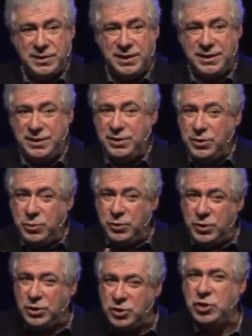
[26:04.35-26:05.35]
See, you will
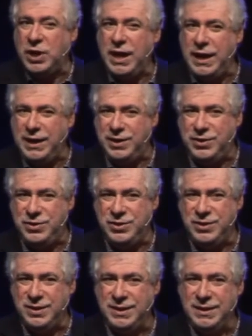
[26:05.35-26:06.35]
not
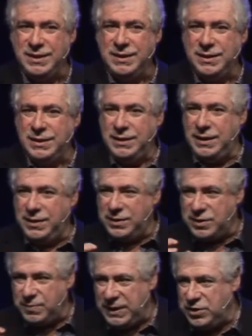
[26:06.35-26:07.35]
change in the
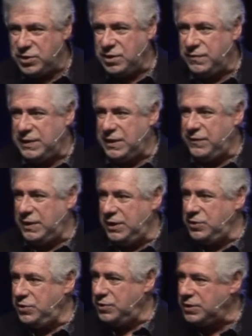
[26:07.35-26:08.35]
dimension of love
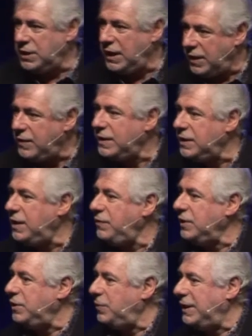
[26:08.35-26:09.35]
unless you see how
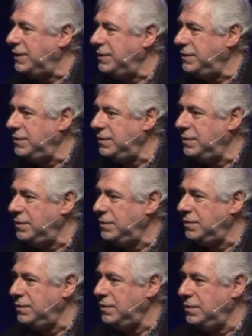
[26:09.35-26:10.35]
unloving you are.
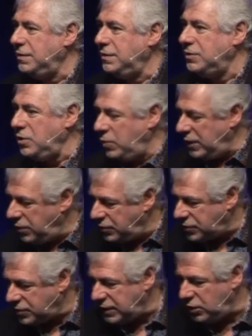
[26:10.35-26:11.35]
So where you
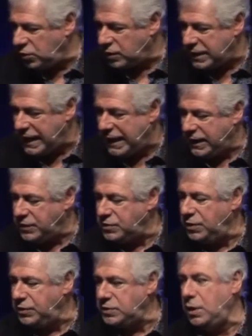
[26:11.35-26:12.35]
see your lack, it's
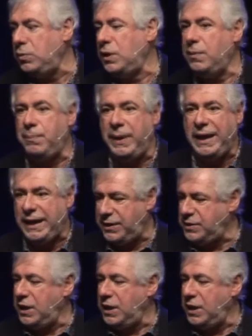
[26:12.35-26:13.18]
not to say, well, I'm bad.